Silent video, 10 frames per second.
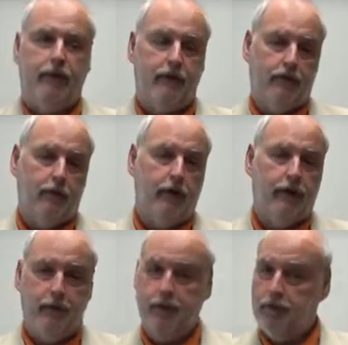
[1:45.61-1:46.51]
in two
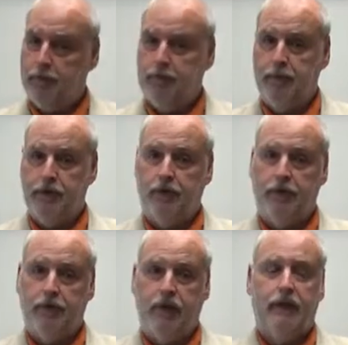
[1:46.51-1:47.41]
honeybee
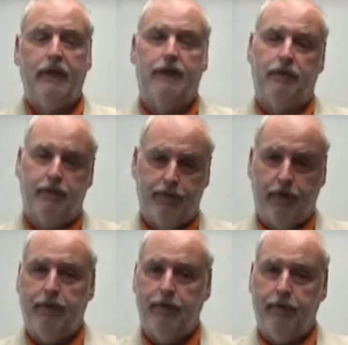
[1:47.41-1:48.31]
subspecies. It's a
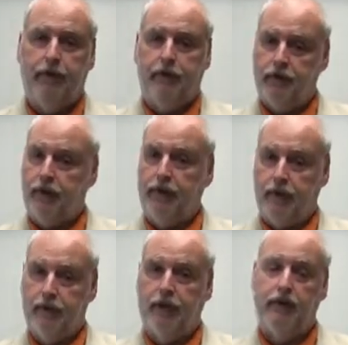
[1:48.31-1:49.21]
very, very
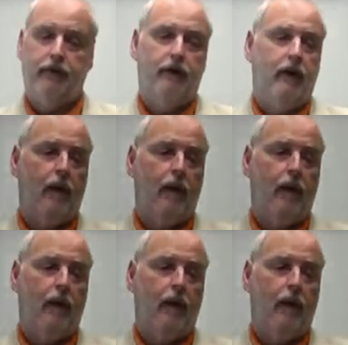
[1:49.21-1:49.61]
exciting life.